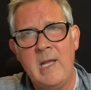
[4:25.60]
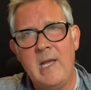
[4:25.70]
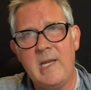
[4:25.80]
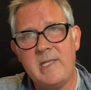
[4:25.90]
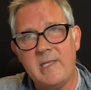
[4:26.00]

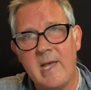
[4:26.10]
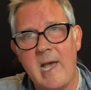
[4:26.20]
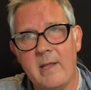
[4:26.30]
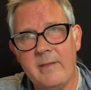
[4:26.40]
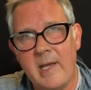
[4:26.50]
And it's
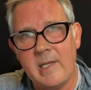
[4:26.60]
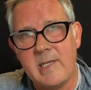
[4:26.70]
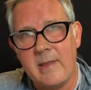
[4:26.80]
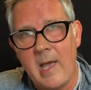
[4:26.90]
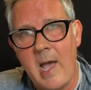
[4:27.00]
it's
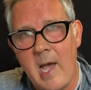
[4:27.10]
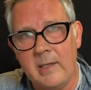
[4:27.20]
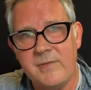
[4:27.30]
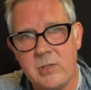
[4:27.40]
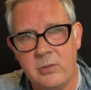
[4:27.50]
at the heart
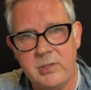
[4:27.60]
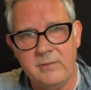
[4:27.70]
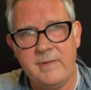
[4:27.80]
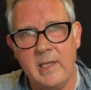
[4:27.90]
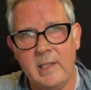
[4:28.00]
of social
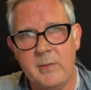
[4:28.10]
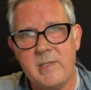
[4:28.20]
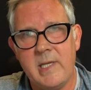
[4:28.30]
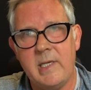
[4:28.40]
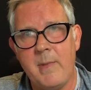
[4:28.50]
value. It's
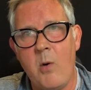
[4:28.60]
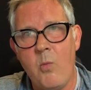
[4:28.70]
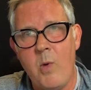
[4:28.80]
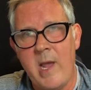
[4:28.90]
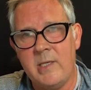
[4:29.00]
thinking about
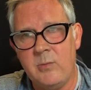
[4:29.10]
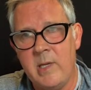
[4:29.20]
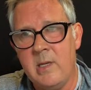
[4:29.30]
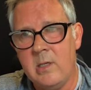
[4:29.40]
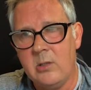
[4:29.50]
where do
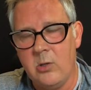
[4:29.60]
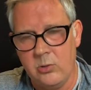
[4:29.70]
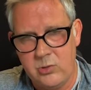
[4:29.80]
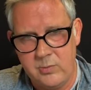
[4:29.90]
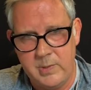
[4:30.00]
we
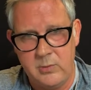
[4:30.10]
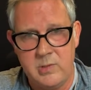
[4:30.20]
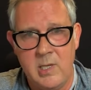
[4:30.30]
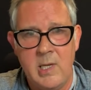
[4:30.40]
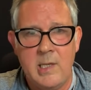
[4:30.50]
contribute.
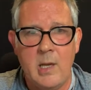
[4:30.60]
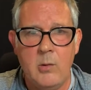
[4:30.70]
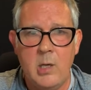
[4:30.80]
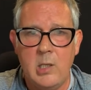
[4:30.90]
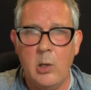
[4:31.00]

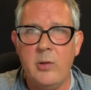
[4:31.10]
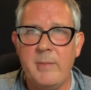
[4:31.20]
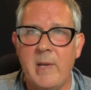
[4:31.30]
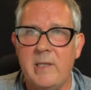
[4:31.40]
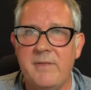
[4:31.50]
Now, a
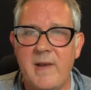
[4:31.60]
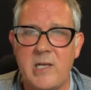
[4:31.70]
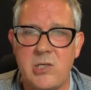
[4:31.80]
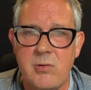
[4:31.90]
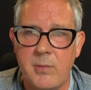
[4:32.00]
clothing
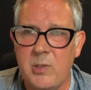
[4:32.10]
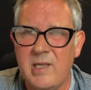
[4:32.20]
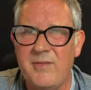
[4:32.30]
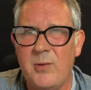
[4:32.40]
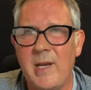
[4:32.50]
manufacturer, I'm going to
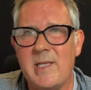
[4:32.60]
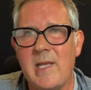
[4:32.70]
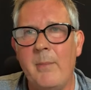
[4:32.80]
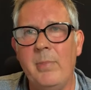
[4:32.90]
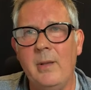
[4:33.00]
give you an
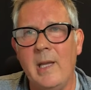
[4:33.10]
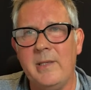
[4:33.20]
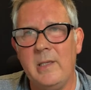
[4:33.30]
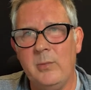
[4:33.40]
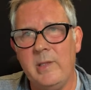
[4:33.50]
example that I
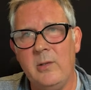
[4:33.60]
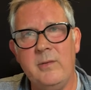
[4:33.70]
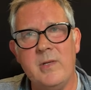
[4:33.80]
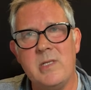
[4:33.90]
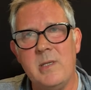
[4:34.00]
did with the
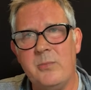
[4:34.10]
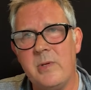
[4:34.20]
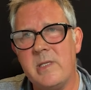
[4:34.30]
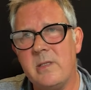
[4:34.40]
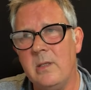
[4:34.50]
University of
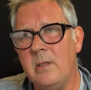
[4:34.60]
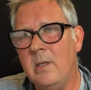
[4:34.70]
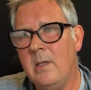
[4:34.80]
Bristol